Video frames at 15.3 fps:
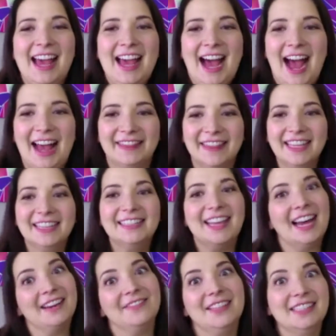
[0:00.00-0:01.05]
I think a
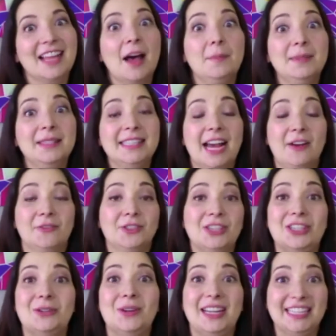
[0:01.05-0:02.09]
lot of this comes down
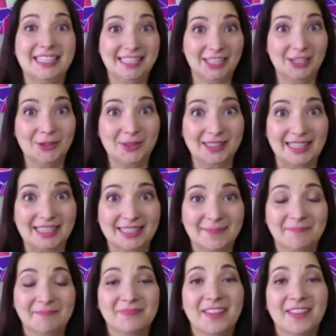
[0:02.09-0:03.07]
to excuses.